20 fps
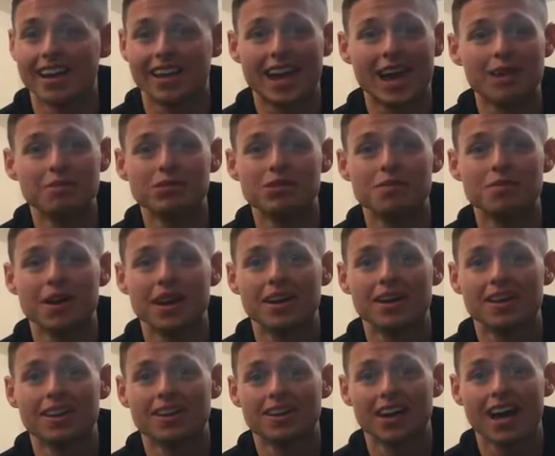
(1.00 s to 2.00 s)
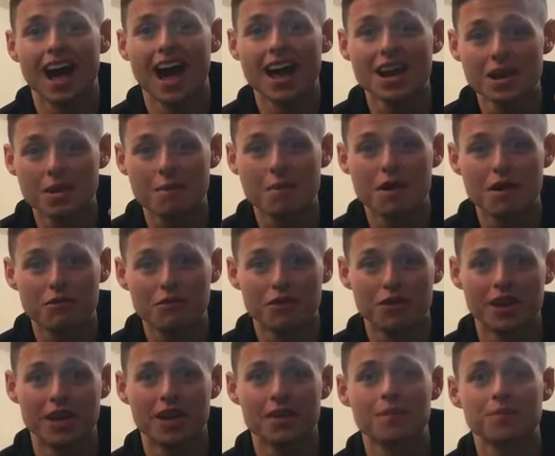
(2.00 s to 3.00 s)
came to me, I had an
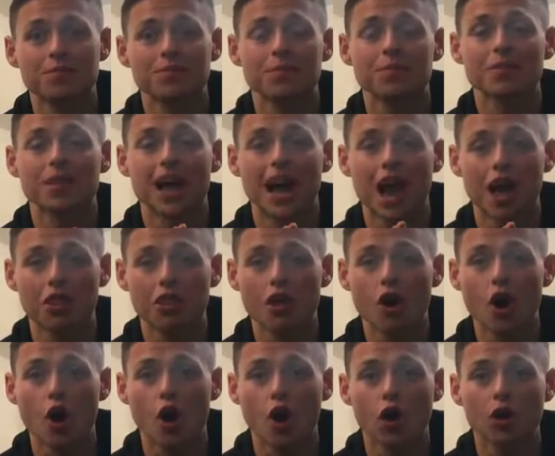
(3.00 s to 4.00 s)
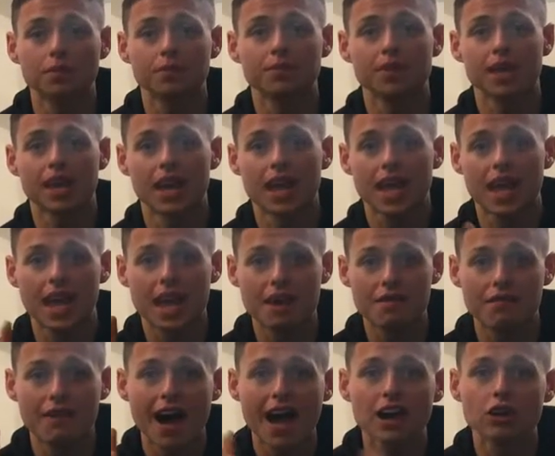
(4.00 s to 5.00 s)
epiphany. I thought,
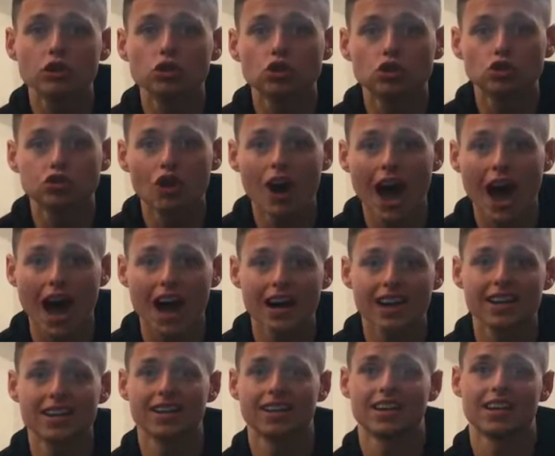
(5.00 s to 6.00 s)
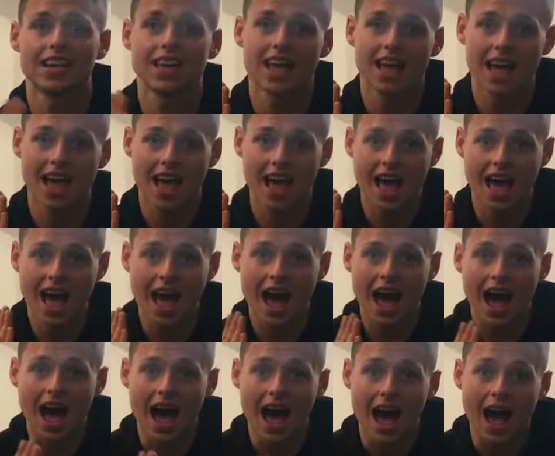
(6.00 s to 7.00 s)
if I could track
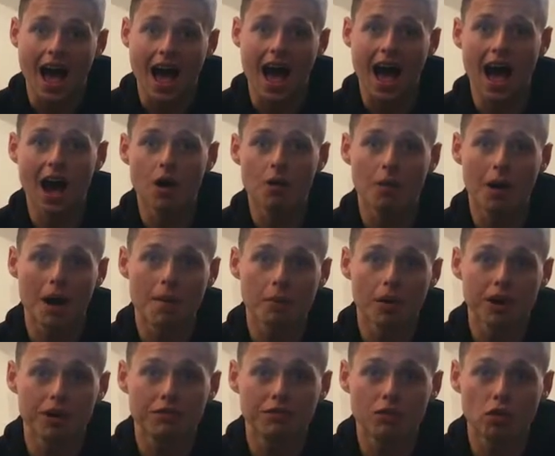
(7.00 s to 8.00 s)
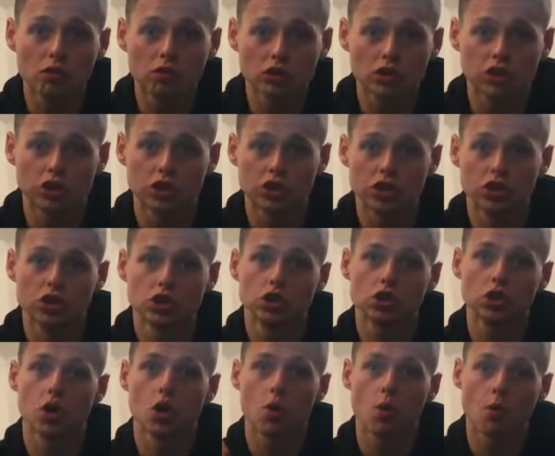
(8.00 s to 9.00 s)
how my body
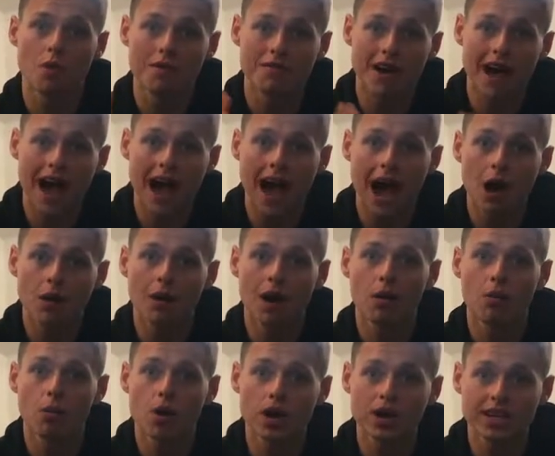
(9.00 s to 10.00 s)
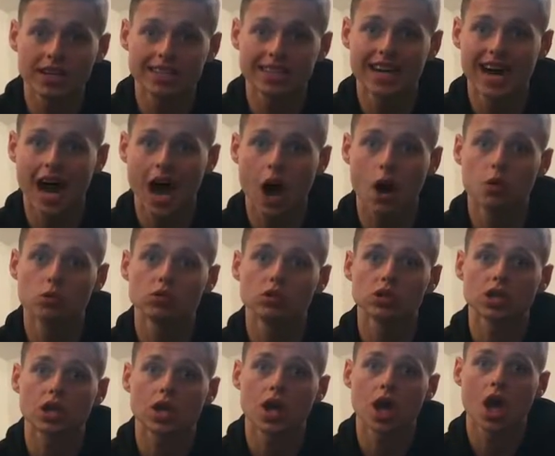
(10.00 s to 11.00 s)
functions with how I work it out
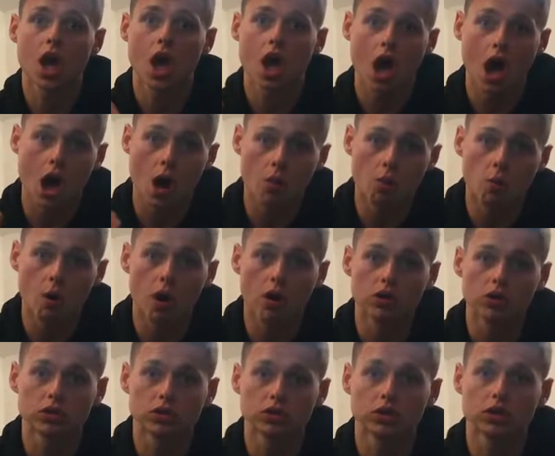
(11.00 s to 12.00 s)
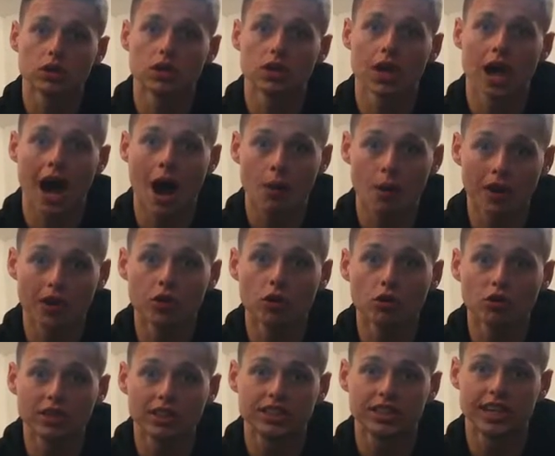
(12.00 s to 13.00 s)
and how I
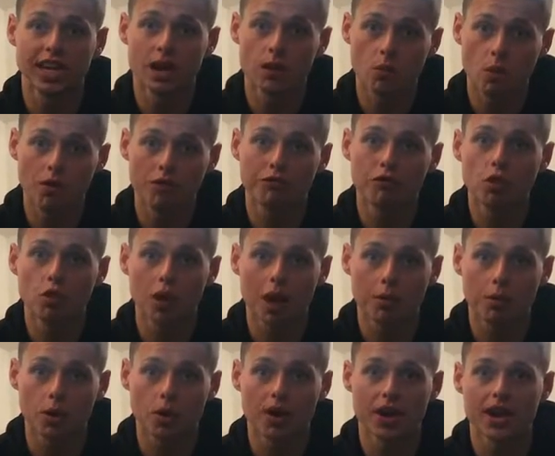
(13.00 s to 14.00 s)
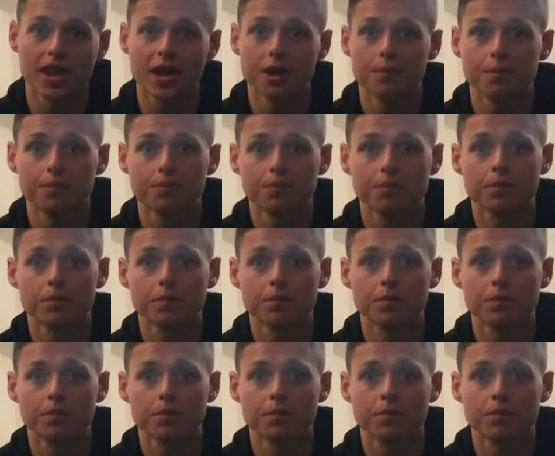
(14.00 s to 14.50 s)
nourish it, what food I put in it,